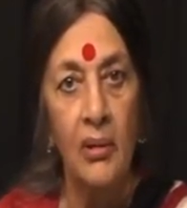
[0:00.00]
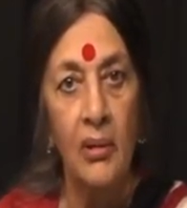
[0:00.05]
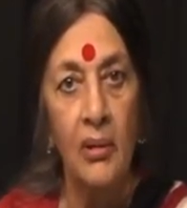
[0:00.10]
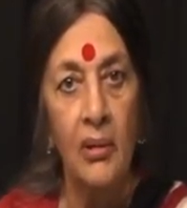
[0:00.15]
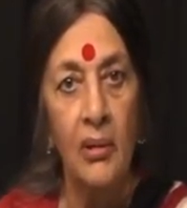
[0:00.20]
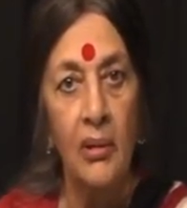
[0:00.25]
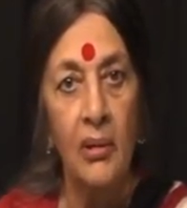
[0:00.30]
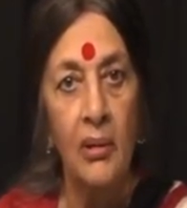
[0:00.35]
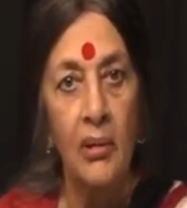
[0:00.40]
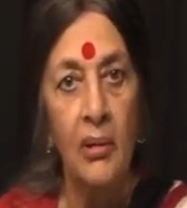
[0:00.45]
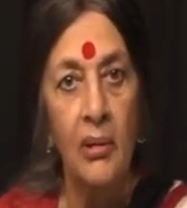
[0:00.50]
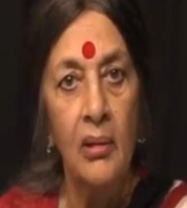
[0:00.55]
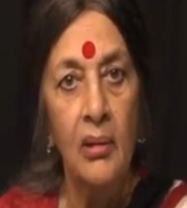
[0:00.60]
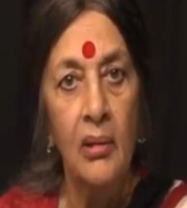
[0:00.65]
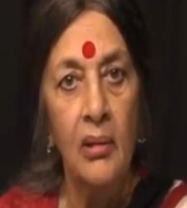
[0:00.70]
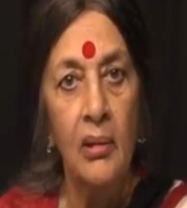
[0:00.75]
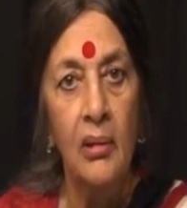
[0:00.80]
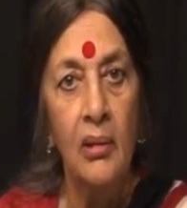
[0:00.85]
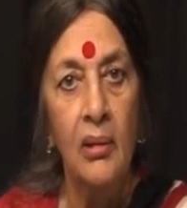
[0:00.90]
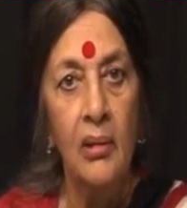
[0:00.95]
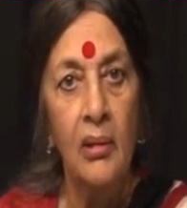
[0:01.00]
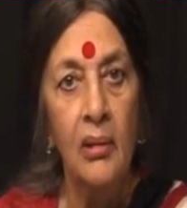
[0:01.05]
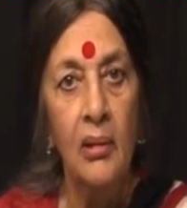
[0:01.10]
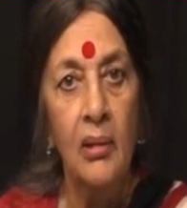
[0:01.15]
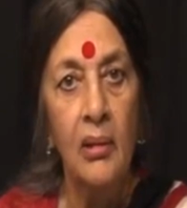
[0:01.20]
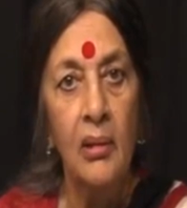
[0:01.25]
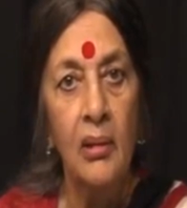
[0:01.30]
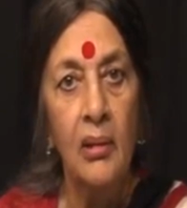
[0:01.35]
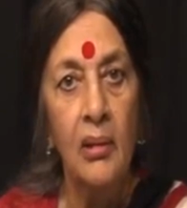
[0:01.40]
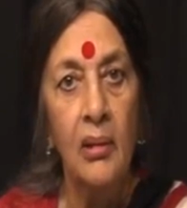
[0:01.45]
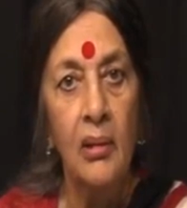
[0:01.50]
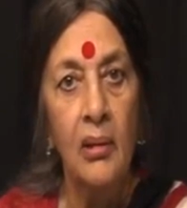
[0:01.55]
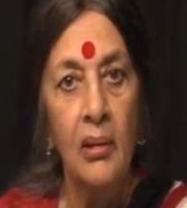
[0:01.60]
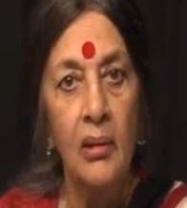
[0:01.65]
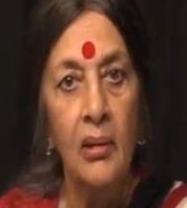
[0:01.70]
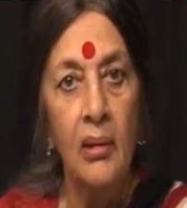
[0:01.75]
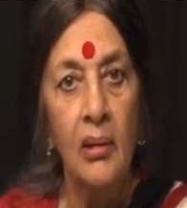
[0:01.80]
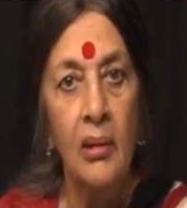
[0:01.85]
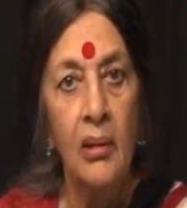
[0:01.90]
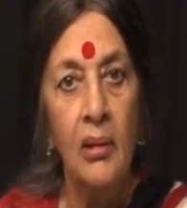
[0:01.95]

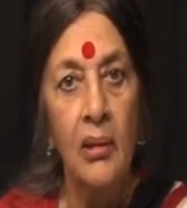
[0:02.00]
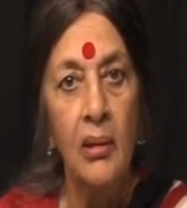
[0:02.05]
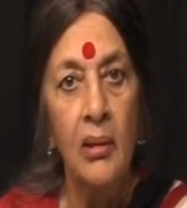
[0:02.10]
(no one is talking)